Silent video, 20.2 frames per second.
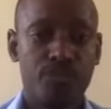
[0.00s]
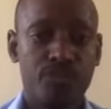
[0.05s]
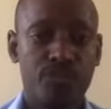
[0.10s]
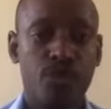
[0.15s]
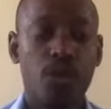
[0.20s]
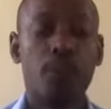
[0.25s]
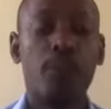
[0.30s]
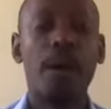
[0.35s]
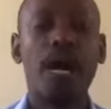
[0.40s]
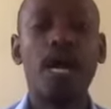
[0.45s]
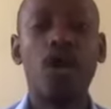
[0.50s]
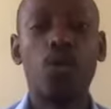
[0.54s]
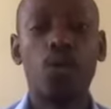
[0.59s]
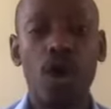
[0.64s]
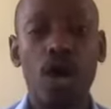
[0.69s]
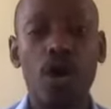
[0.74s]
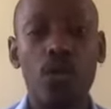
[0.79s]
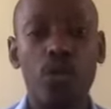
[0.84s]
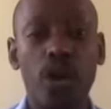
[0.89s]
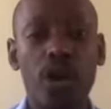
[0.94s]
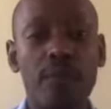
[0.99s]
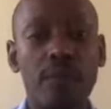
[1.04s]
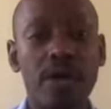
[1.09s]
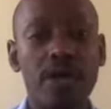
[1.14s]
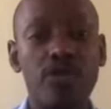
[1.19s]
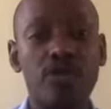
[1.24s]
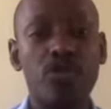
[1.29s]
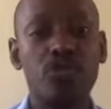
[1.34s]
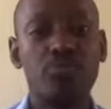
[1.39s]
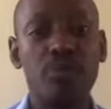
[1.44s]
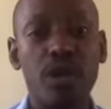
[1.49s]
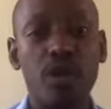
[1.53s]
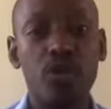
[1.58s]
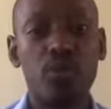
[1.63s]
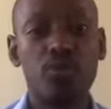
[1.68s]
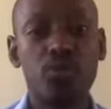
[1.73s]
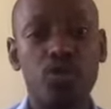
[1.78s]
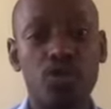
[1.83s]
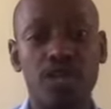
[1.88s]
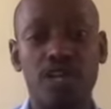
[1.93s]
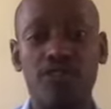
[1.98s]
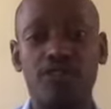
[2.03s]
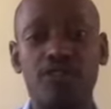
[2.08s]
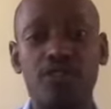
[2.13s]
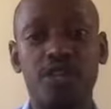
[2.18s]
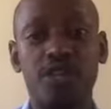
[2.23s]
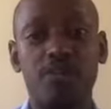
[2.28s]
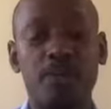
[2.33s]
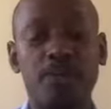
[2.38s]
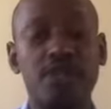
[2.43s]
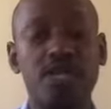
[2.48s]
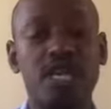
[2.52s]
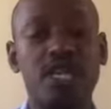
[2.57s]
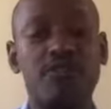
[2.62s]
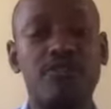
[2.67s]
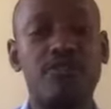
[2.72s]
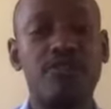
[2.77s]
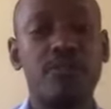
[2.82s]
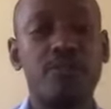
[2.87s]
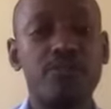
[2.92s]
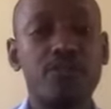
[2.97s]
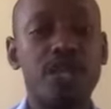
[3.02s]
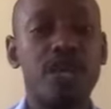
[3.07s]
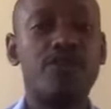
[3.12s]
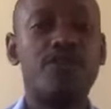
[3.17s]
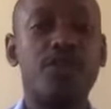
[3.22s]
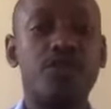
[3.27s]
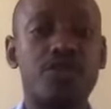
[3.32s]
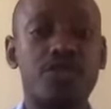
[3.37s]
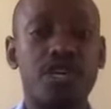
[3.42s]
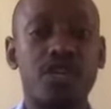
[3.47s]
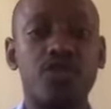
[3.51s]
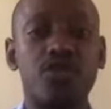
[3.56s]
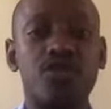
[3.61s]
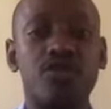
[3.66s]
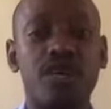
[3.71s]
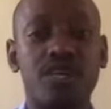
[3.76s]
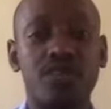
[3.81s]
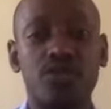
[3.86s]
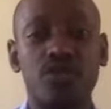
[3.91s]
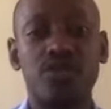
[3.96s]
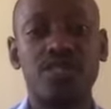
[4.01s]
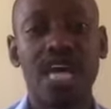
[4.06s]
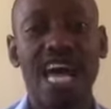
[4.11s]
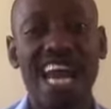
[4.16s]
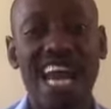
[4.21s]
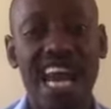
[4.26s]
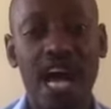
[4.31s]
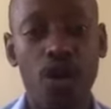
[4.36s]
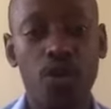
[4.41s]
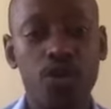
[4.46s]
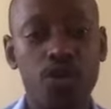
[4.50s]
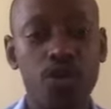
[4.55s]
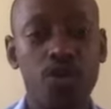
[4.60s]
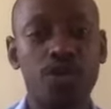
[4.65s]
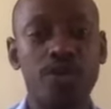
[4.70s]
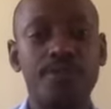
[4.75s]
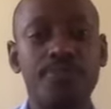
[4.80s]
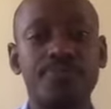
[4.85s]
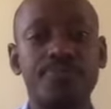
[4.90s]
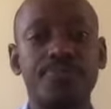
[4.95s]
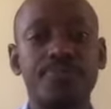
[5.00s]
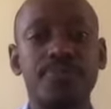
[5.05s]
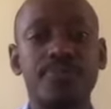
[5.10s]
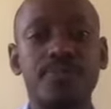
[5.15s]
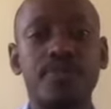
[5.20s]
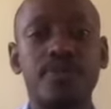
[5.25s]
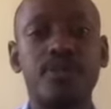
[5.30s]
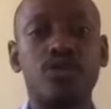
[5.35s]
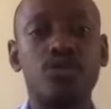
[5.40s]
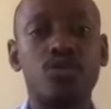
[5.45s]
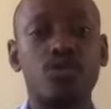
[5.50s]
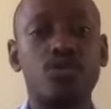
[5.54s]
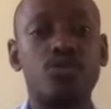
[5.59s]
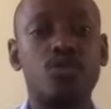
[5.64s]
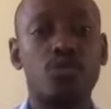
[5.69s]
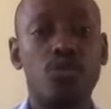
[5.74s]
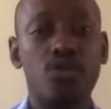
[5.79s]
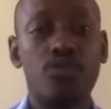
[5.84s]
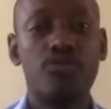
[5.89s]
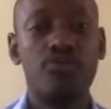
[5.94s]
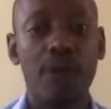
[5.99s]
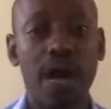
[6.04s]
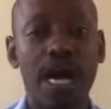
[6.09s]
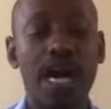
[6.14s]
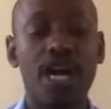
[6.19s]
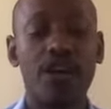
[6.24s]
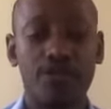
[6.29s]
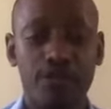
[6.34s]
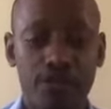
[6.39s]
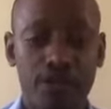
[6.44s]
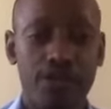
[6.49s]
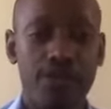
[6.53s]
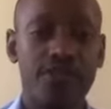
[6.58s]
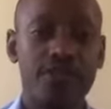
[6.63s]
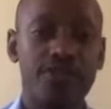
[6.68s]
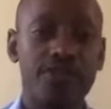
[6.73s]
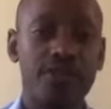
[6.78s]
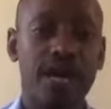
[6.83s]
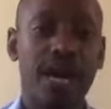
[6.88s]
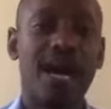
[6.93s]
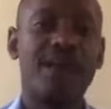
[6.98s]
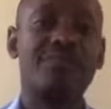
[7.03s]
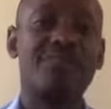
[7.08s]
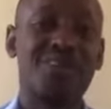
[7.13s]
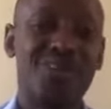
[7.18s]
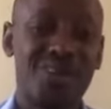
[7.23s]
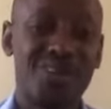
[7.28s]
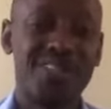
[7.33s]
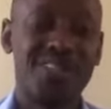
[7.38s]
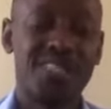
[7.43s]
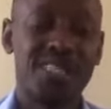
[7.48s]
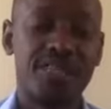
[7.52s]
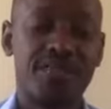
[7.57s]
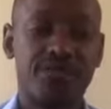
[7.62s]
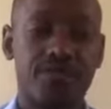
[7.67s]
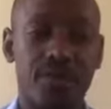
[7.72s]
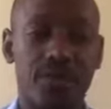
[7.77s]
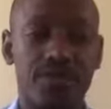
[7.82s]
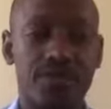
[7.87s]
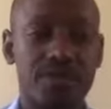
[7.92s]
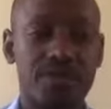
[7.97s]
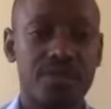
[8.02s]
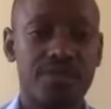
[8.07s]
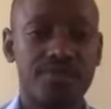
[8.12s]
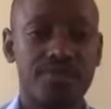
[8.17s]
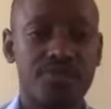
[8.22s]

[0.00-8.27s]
So buying one might not be an option, especially if your schedule does not allow you to move back and forth and the costs involved.